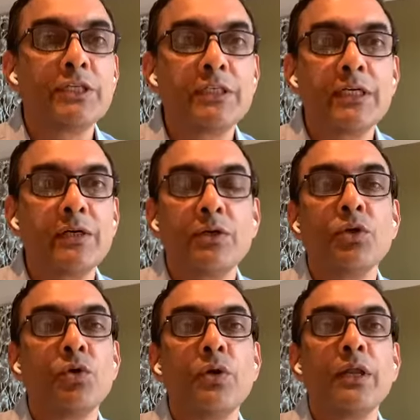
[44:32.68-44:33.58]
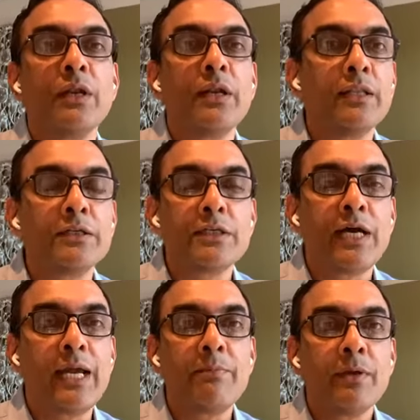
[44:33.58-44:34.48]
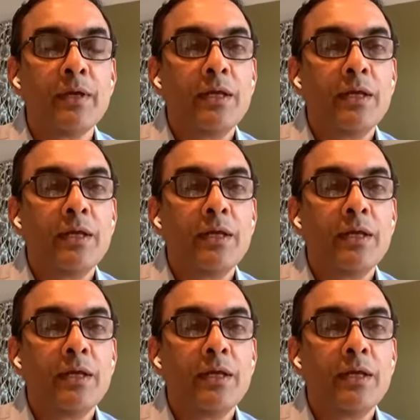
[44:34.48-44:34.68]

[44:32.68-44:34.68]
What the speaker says: easier. In another time,